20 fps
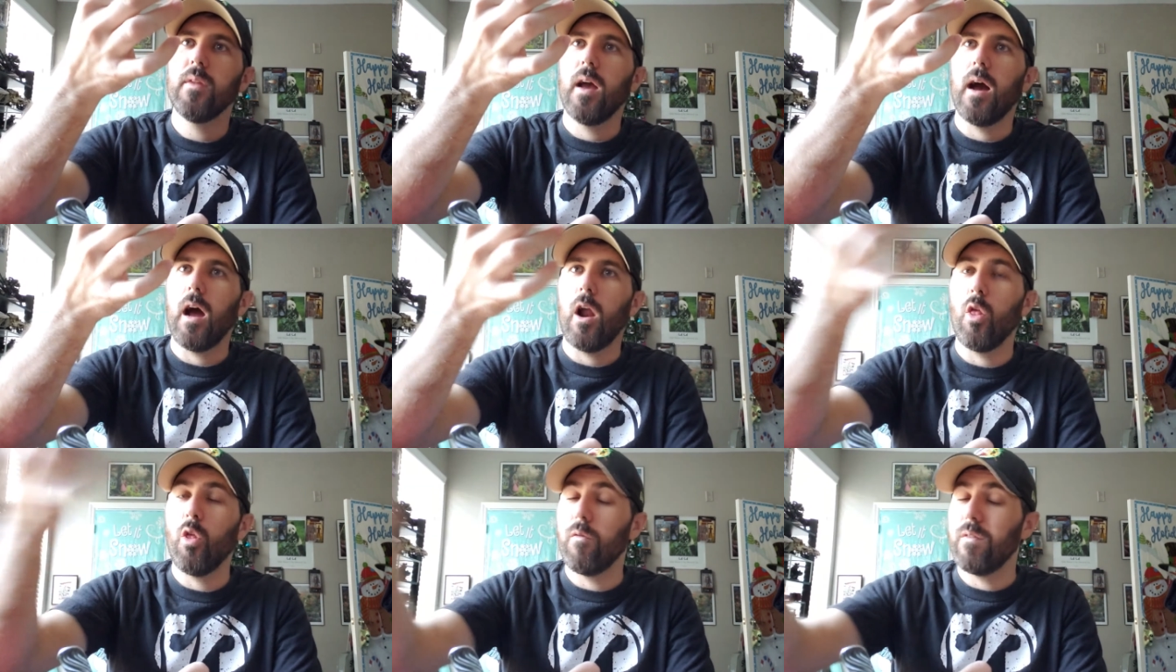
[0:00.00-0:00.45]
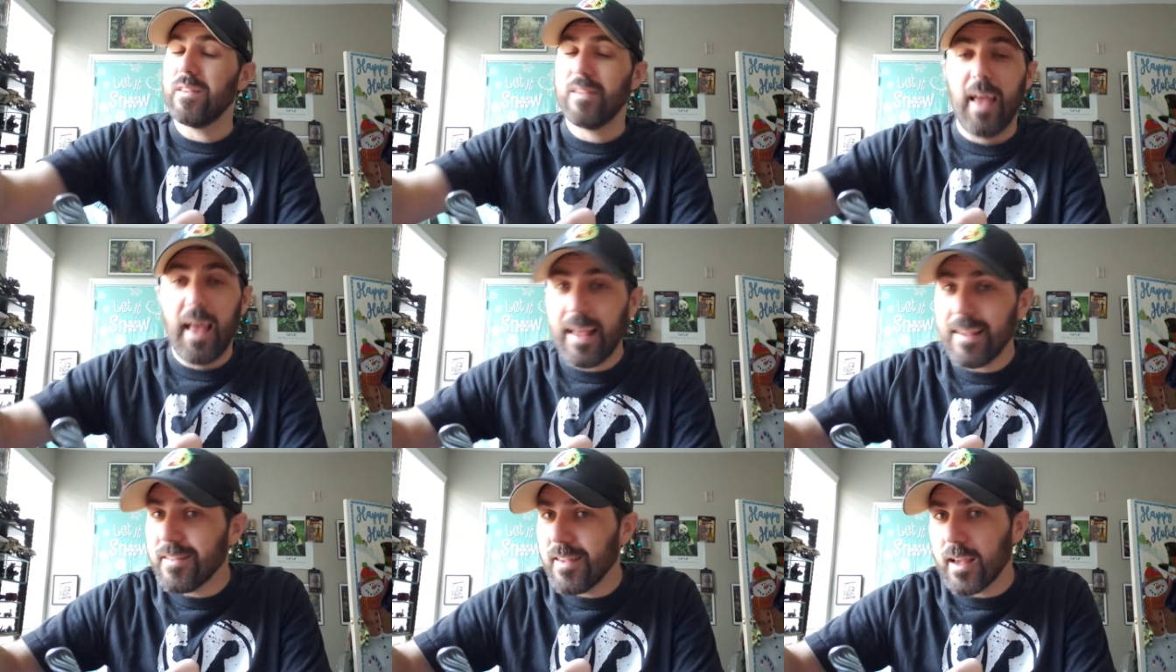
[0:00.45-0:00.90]
I don't know if it
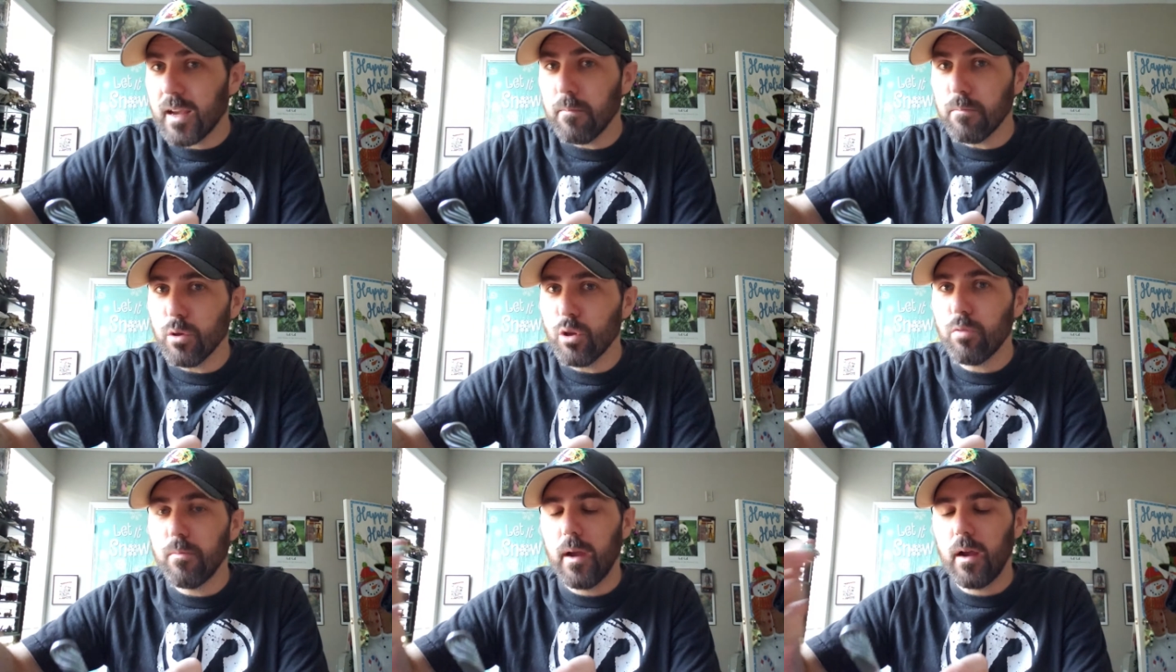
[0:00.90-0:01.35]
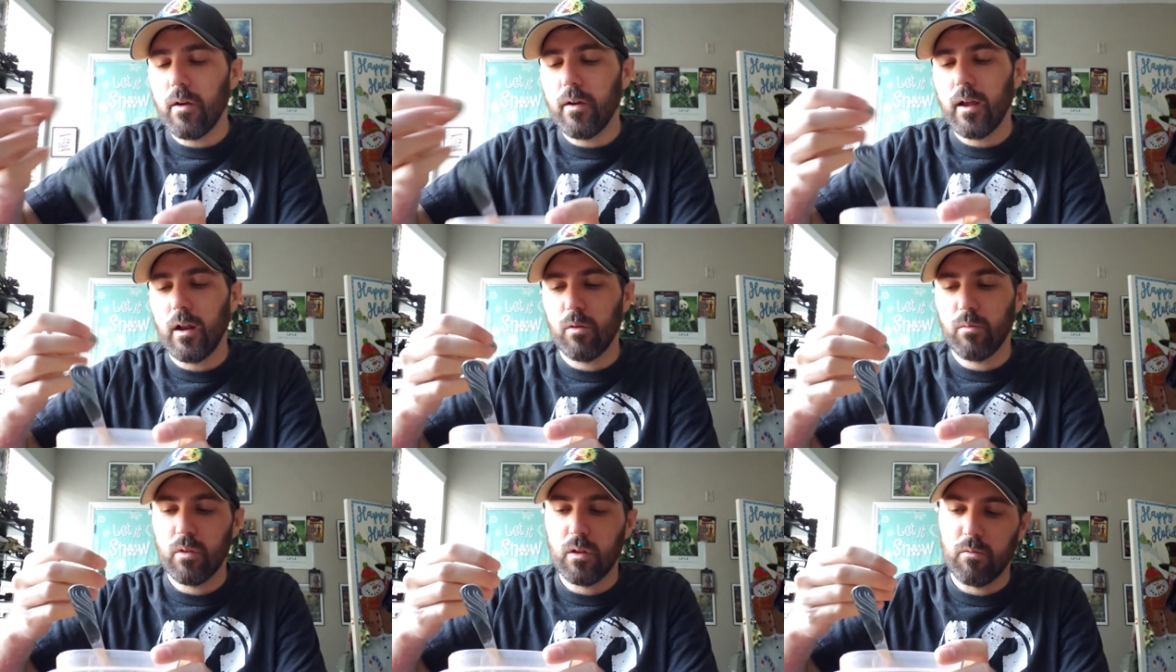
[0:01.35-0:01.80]
tastes like a blueberry.
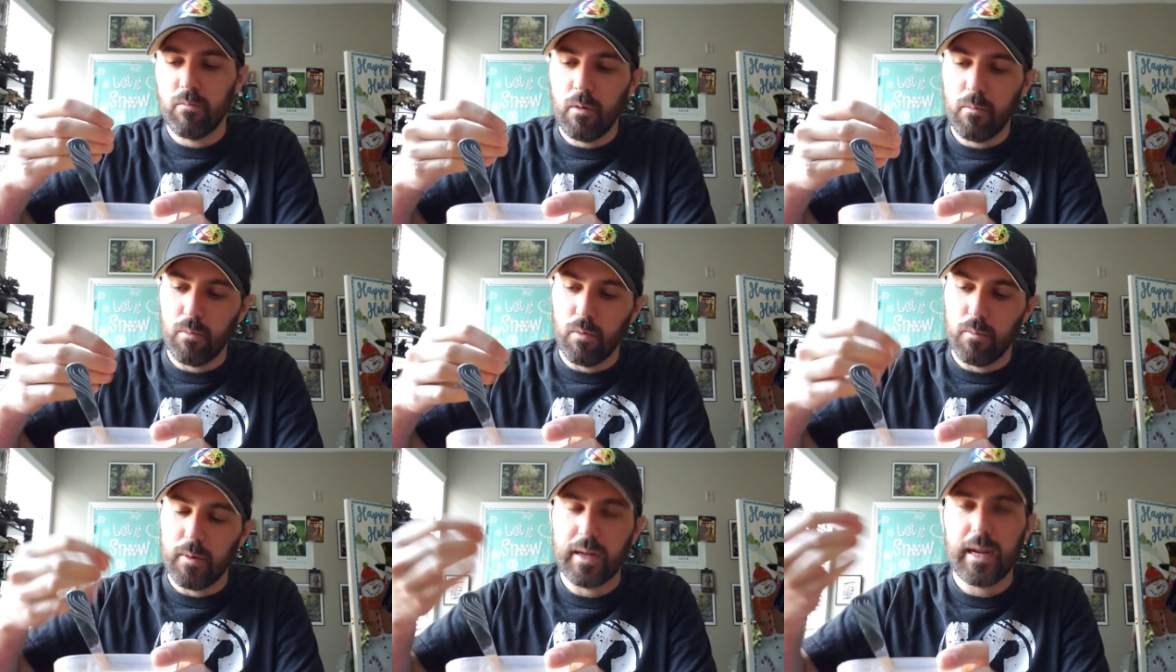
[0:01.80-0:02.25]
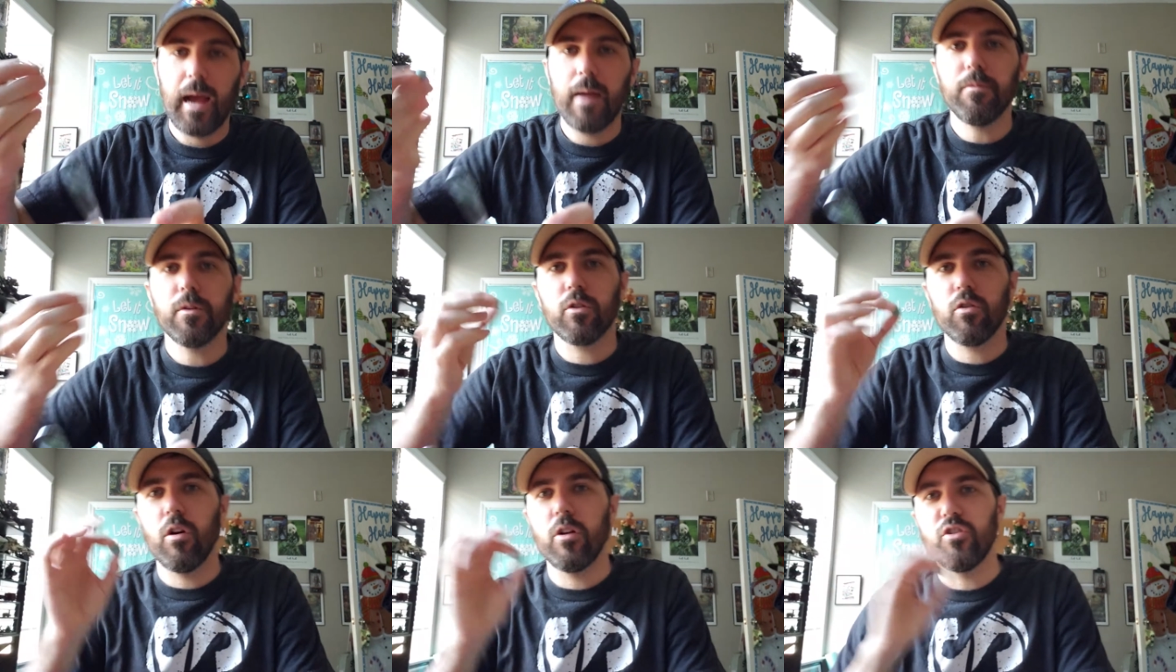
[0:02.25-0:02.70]
I don't really remember. But
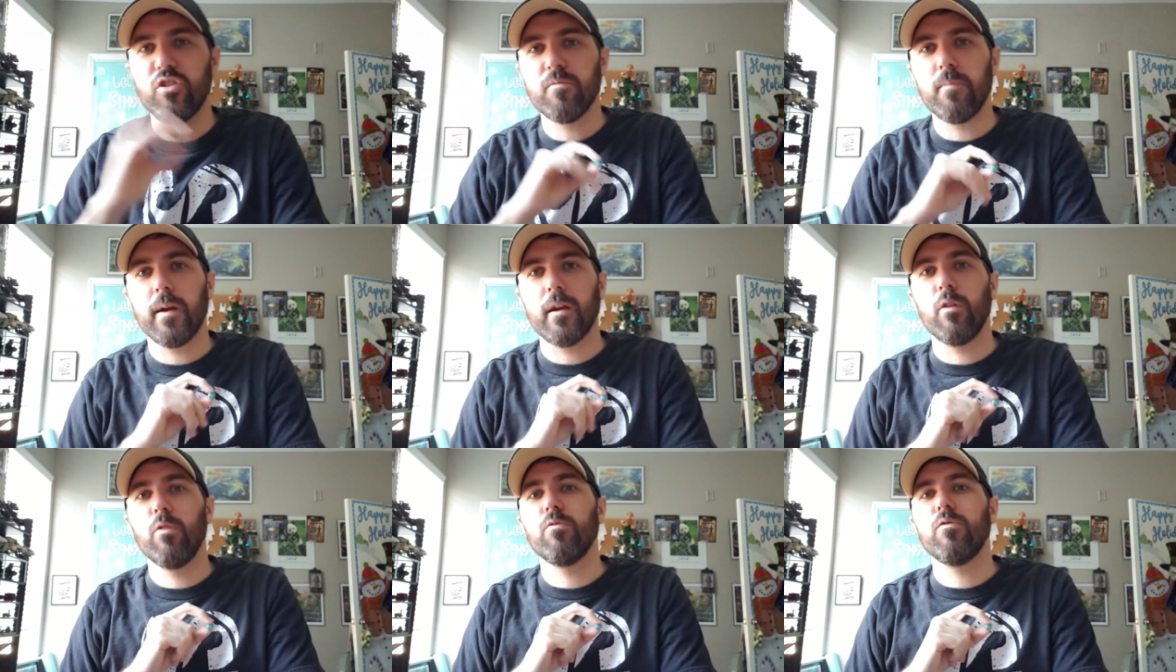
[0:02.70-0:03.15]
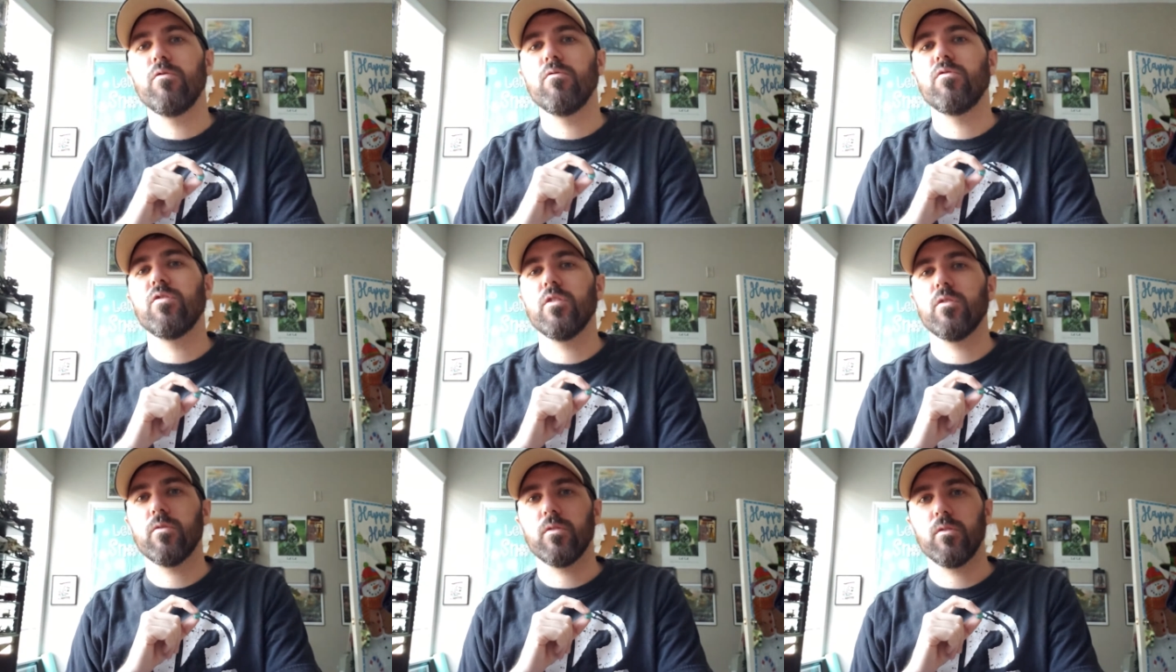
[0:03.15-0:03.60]
Captain Crunch is my go-to
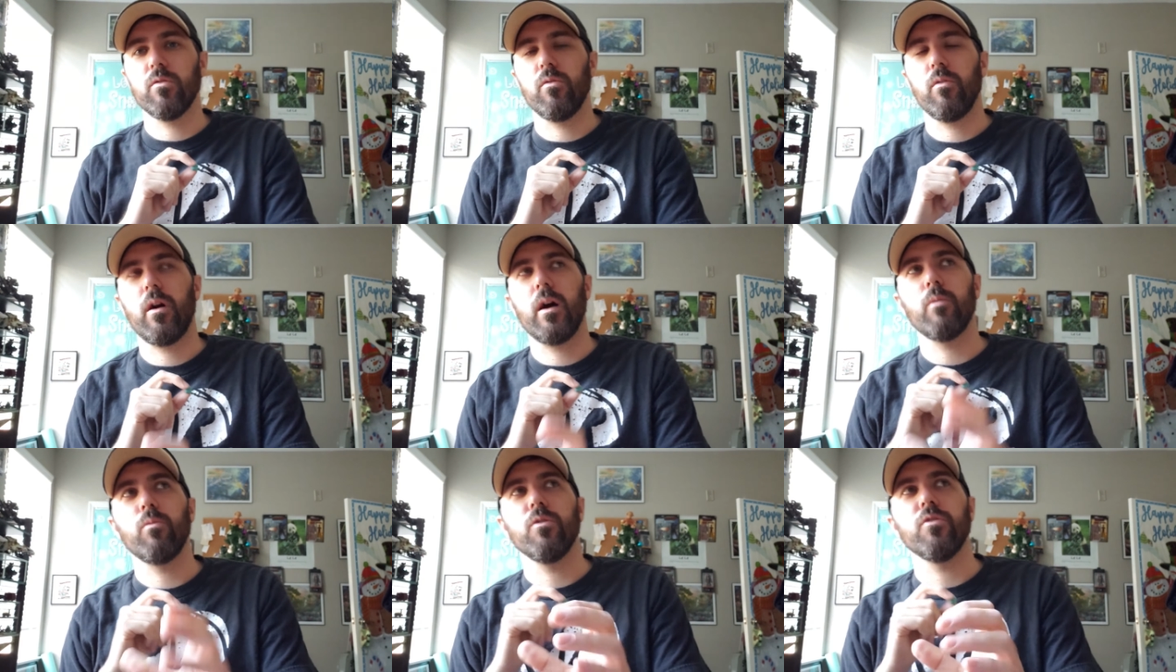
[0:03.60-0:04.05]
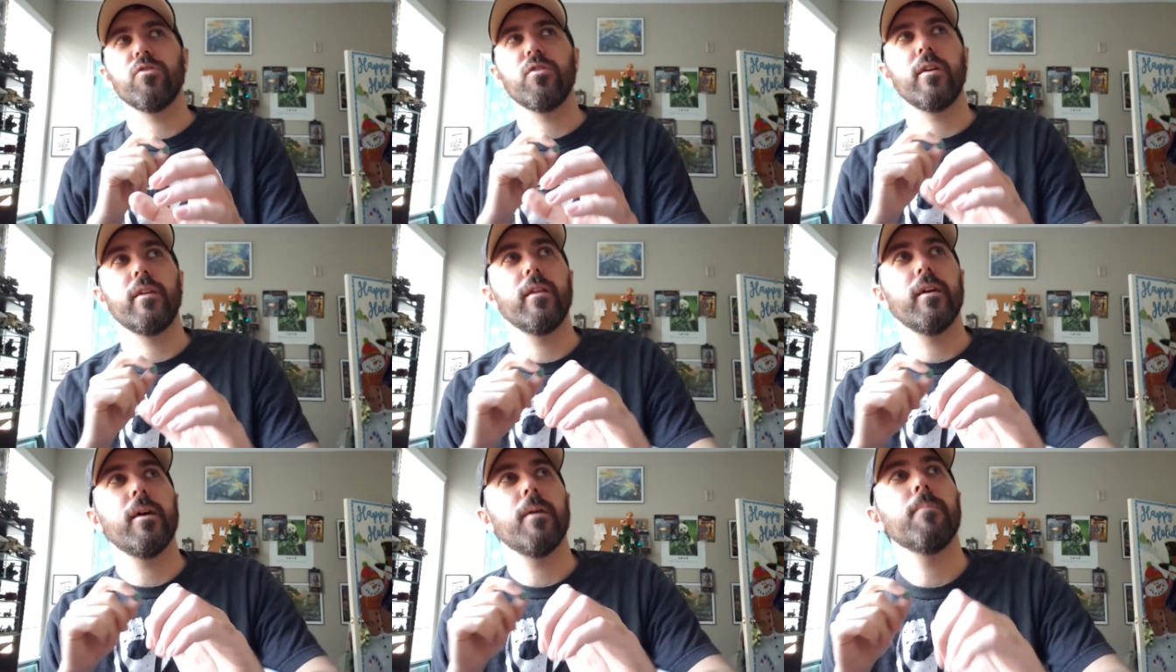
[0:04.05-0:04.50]
cereal. I will
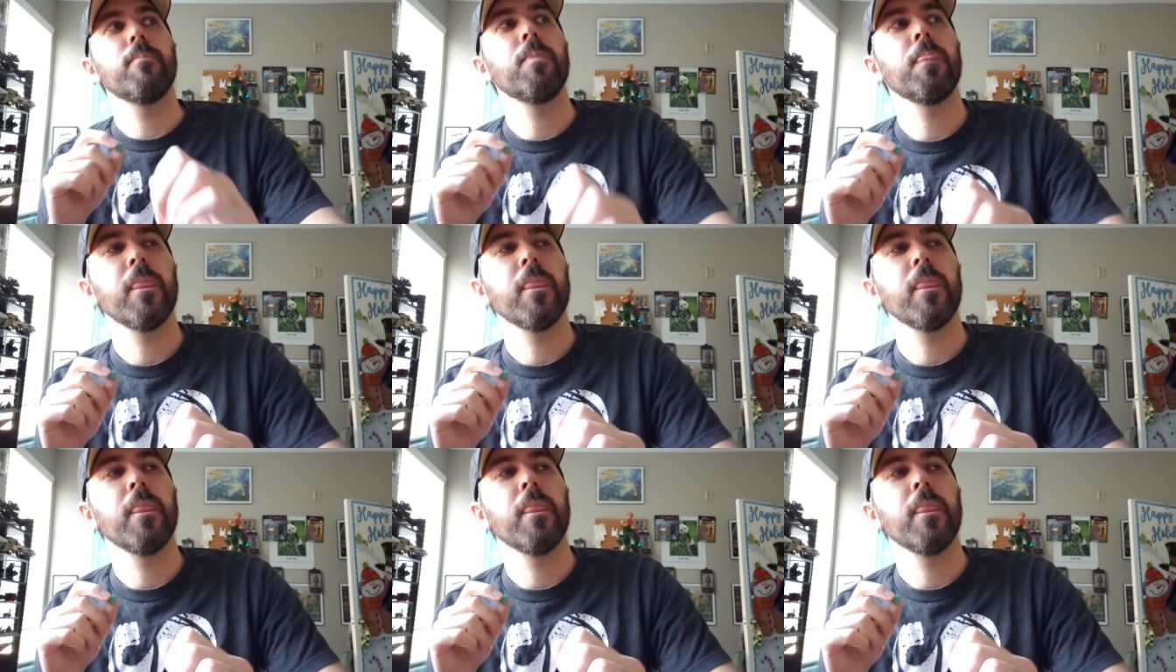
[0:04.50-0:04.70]
say that.